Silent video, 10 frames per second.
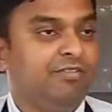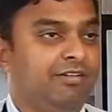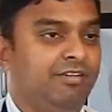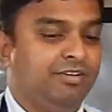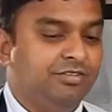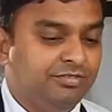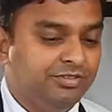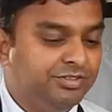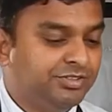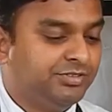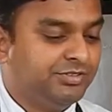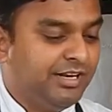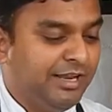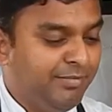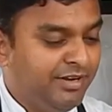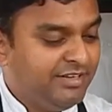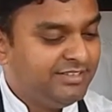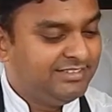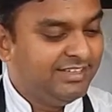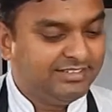whenever you use lemon,
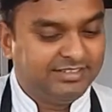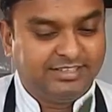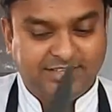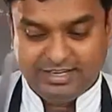citric,